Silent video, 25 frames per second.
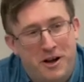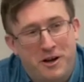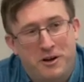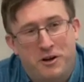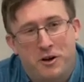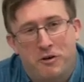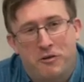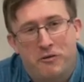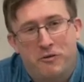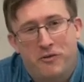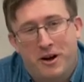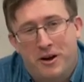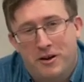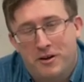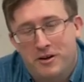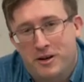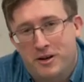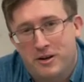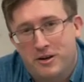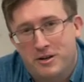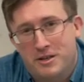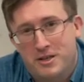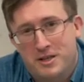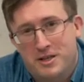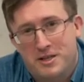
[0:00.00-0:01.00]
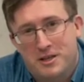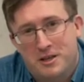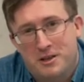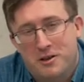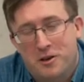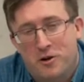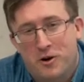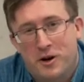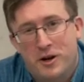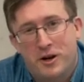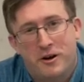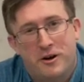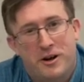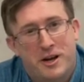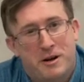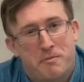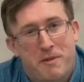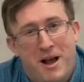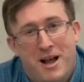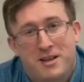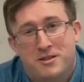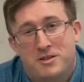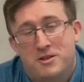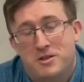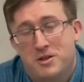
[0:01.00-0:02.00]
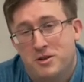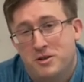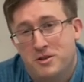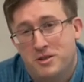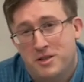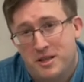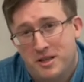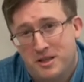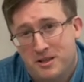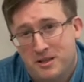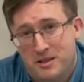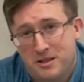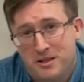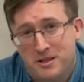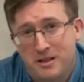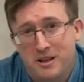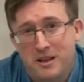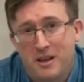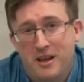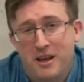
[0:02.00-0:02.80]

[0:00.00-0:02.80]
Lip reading: co-founders is a lawyer in Massachusetts,